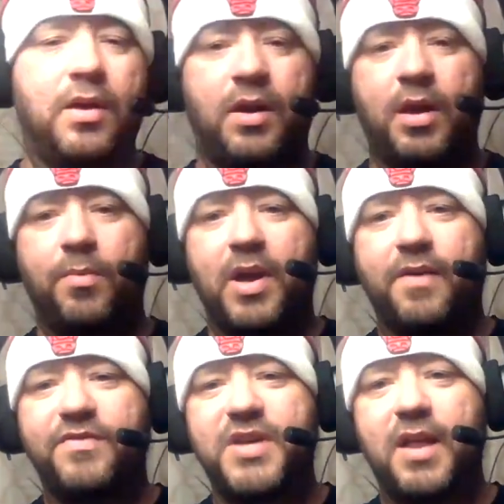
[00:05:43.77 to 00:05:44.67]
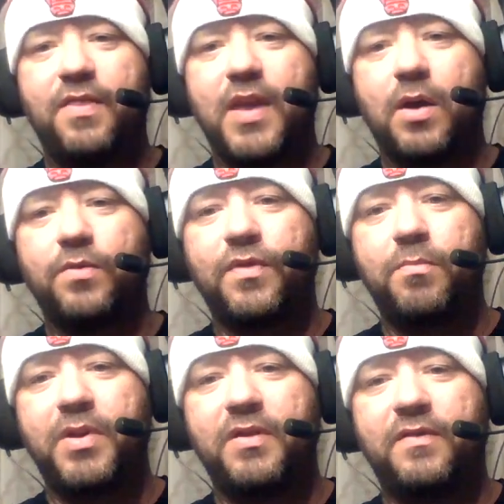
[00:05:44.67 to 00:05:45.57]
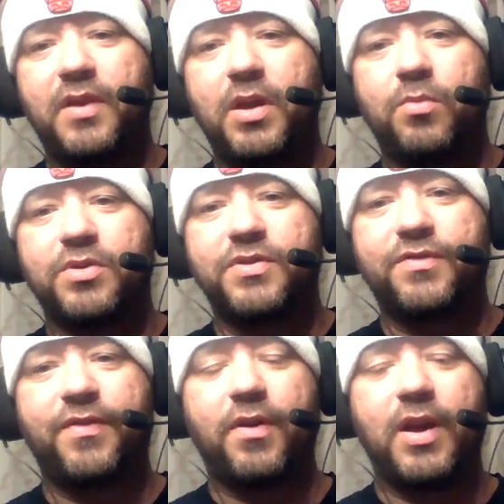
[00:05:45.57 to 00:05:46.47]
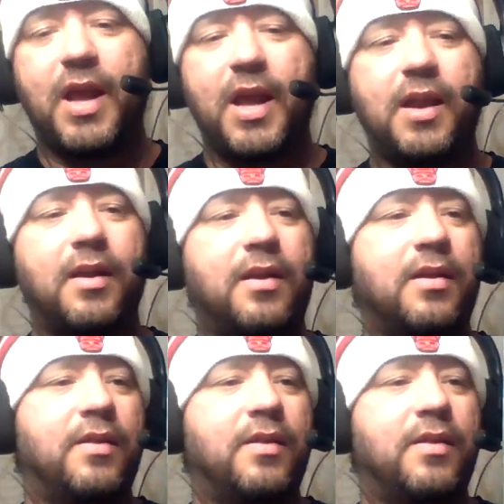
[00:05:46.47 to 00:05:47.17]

Here we have 10,000 BC, which is very hated.